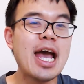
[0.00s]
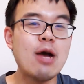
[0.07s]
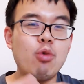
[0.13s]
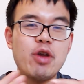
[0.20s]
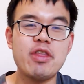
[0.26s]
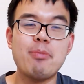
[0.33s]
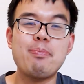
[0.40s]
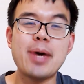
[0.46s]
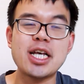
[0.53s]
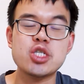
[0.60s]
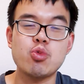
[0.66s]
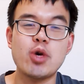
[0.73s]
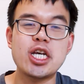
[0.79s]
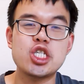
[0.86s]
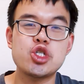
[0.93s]
And one of the
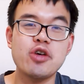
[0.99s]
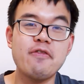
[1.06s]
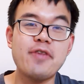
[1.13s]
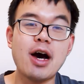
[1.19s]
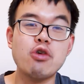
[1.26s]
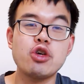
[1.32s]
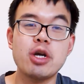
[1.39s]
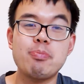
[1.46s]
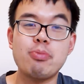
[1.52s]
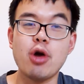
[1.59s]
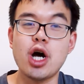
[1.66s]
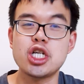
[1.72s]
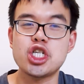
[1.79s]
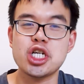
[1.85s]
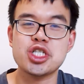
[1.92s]
best ways to evaluate
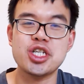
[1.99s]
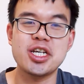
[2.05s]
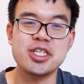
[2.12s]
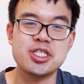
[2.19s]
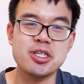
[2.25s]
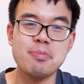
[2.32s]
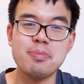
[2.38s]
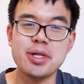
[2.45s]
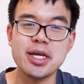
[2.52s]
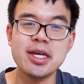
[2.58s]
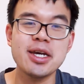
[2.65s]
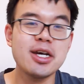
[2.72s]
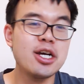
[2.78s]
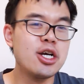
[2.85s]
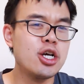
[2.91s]
projects is
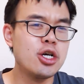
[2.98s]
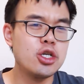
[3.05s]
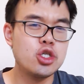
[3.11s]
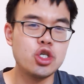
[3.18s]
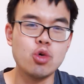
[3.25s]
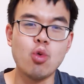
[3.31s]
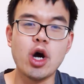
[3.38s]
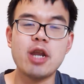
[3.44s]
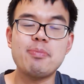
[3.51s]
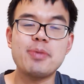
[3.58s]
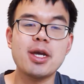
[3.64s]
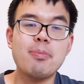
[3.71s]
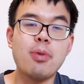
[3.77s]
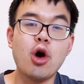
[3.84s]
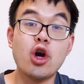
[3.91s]
simply do you want to be
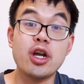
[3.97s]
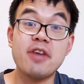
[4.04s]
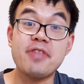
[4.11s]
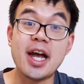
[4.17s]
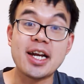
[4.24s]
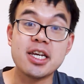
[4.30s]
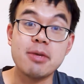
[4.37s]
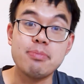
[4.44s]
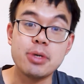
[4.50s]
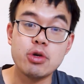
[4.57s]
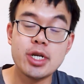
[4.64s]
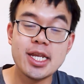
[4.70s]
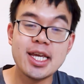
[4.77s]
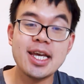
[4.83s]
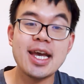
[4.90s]
a part of that
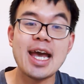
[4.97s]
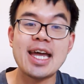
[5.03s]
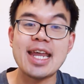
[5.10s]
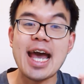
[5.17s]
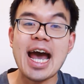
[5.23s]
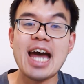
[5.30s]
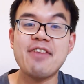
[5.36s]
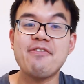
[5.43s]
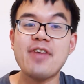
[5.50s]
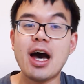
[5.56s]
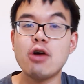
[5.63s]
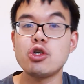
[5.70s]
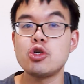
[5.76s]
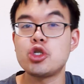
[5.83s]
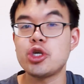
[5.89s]
community and add
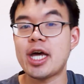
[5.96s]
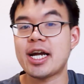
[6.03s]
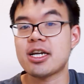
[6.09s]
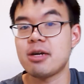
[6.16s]
value to that